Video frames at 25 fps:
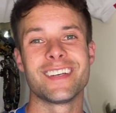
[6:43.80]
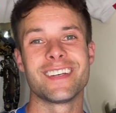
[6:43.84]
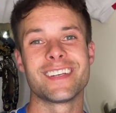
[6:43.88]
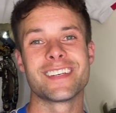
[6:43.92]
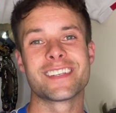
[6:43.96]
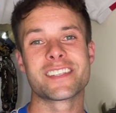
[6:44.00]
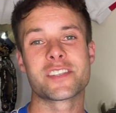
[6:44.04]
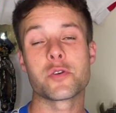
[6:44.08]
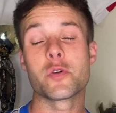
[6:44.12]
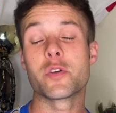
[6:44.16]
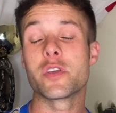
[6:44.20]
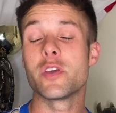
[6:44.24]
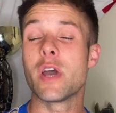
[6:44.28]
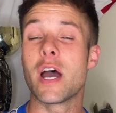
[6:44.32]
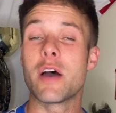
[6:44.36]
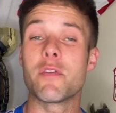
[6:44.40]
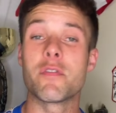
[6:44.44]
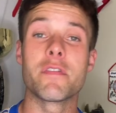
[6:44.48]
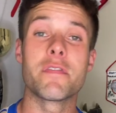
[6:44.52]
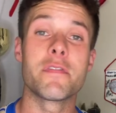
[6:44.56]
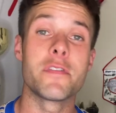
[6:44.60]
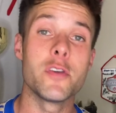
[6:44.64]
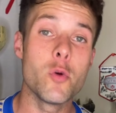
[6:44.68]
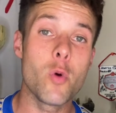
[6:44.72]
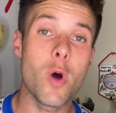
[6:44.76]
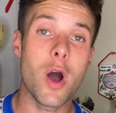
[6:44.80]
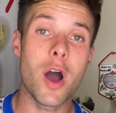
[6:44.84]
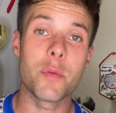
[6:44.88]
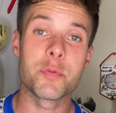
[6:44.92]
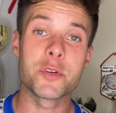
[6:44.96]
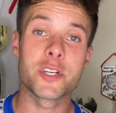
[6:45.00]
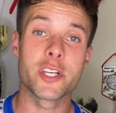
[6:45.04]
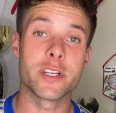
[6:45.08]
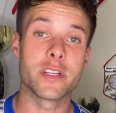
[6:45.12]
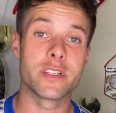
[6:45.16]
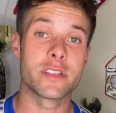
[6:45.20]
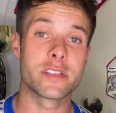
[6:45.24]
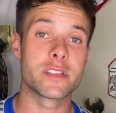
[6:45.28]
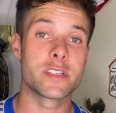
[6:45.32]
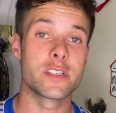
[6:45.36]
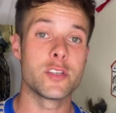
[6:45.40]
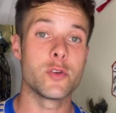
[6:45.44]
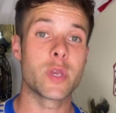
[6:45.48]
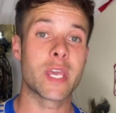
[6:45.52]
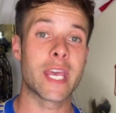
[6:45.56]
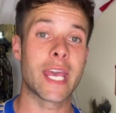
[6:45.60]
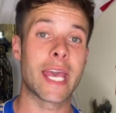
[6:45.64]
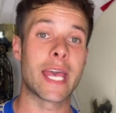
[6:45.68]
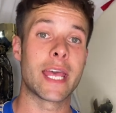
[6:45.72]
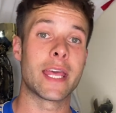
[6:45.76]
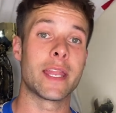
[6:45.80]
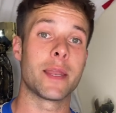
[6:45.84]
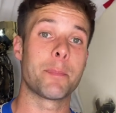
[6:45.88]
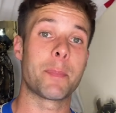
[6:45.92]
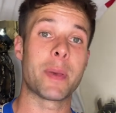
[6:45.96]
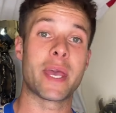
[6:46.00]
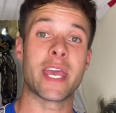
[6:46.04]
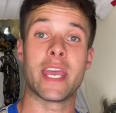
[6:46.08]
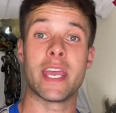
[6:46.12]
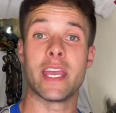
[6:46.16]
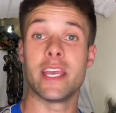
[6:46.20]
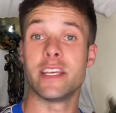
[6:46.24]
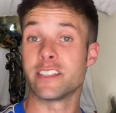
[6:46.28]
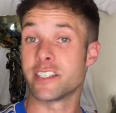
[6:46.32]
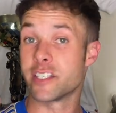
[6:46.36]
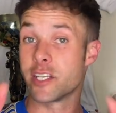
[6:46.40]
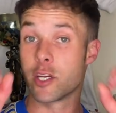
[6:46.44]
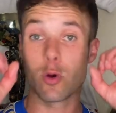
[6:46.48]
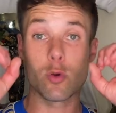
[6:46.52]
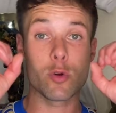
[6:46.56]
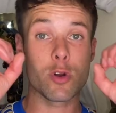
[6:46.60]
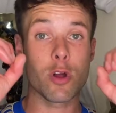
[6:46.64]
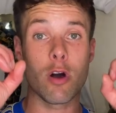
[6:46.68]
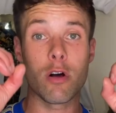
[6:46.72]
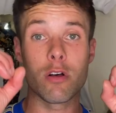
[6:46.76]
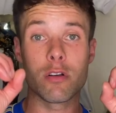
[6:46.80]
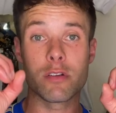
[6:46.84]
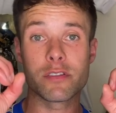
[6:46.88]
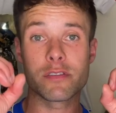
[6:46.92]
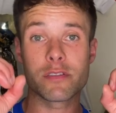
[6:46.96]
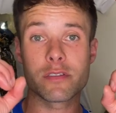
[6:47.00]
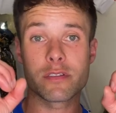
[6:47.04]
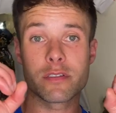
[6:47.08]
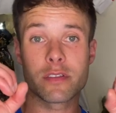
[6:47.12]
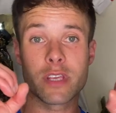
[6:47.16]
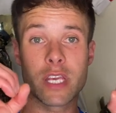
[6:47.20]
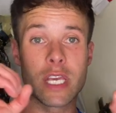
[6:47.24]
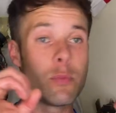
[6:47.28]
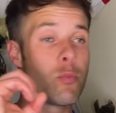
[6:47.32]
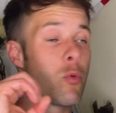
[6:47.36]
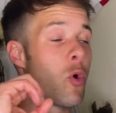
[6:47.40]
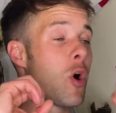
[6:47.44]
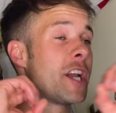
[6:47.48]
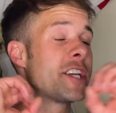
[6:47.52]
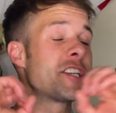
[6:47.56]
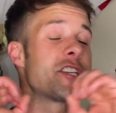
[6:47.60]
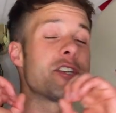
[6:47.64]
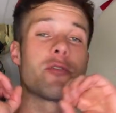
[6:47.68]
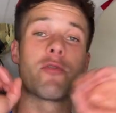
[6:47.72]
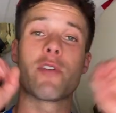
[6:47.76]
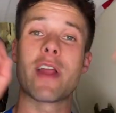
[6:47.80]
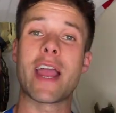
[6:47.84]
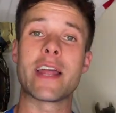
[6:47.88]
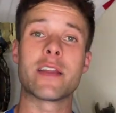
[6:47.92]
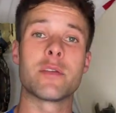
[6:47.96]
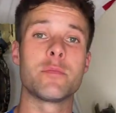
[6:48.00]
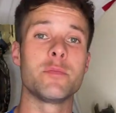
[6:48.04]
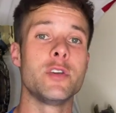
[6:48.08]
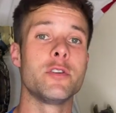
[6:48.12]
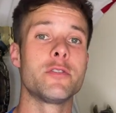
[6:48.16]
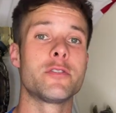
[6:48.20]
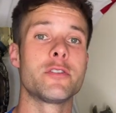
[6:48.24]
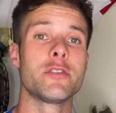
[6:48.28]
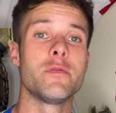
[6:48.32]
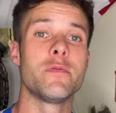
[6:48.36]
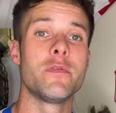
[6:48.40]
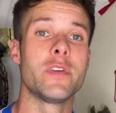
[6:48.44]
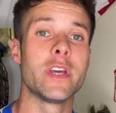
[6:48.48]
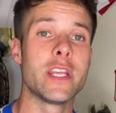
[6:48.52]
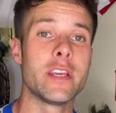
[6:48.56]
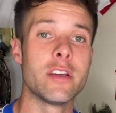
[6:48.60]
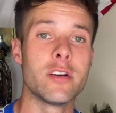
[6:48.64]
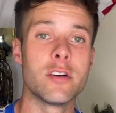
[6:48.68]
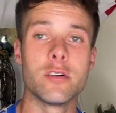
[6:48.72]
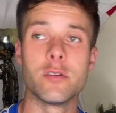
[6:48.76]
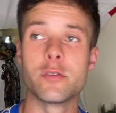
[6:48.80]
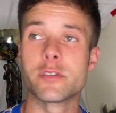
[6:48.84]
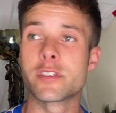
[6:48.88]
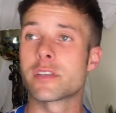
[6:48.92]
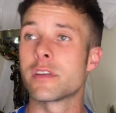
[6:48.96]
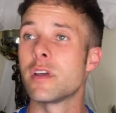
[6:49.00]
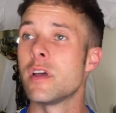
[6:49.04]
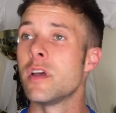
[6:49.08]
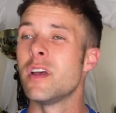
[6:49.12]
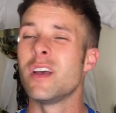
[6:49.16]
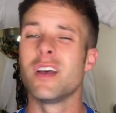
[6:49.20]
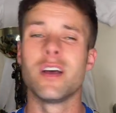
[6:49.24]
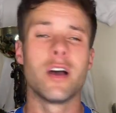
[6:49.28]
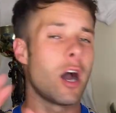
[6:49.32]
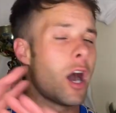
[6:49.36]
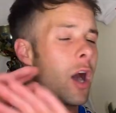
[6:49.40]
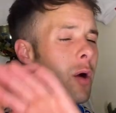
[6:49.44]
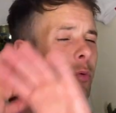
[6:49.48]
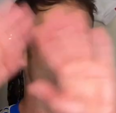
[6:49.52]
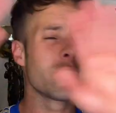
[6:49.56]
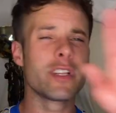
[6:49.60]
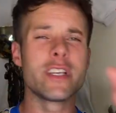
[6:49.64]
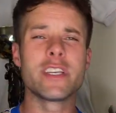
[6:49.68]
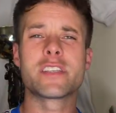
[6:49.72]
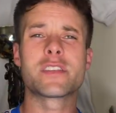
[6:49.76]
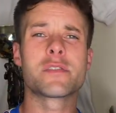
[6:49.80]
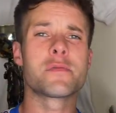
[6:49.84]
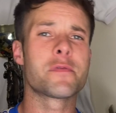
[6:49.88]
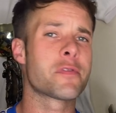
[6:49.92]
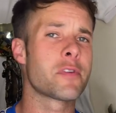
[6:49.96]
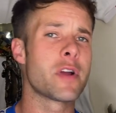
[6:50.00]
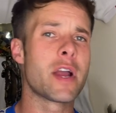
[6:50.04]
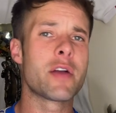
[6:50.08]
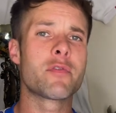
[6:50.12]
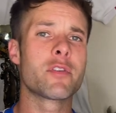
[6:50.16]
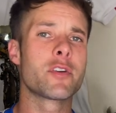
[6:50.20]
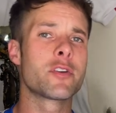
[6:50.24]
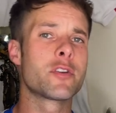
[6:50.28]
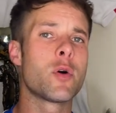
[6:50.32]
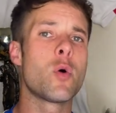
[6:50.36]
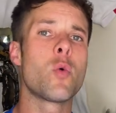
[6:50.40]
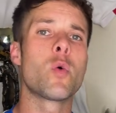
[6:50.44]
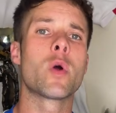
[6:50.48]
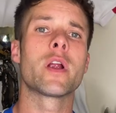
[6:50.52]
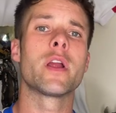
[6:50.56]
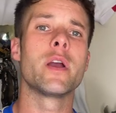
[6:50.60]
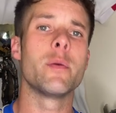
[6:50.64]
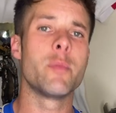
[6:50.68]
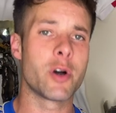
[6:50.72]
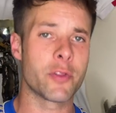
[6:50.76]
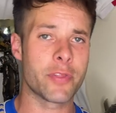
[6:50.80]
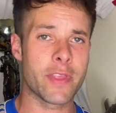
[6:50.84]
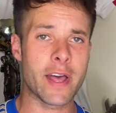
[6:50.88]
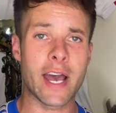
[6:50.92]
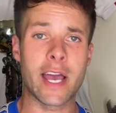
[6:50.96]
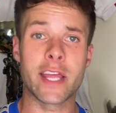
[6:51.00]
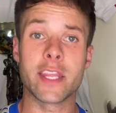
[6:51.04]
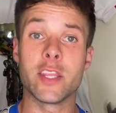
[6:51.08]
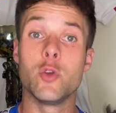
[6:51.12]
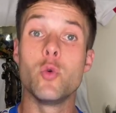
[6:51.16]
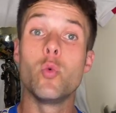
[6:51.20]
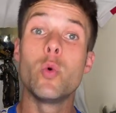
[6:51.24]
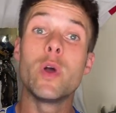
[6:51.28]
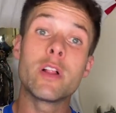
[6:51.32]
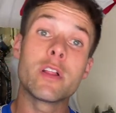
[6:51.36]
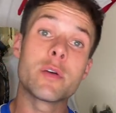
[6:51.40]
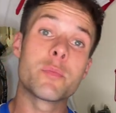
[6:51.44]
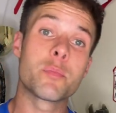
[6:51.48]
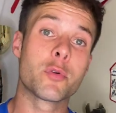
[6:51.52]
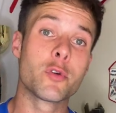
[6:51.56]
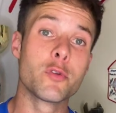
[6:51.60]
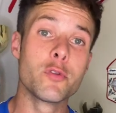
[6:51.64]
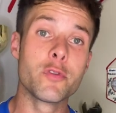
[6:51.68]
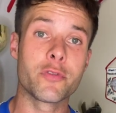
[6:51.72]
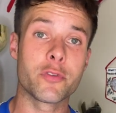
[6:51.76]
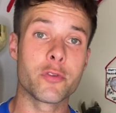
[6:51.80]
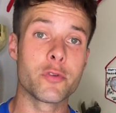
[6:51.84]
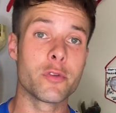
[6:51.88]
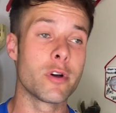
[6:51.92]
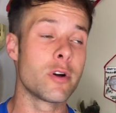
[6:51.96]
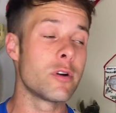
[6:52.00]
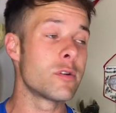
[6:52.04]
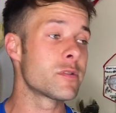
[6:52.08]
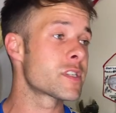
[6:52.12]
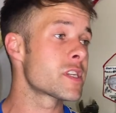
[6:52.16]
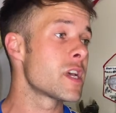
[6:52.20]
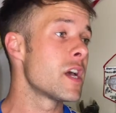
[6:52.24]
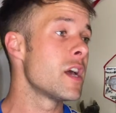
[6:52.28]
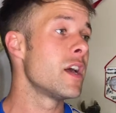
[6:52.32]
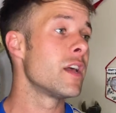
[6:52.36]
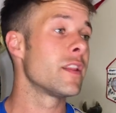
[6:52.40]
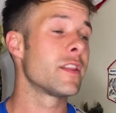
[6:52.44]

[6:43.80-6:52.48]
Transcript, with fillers: So you have a few options. You can pay zero dollars, keep watching random YouTube videos. I'll release them forever. Don't worry about that. You will improve through those.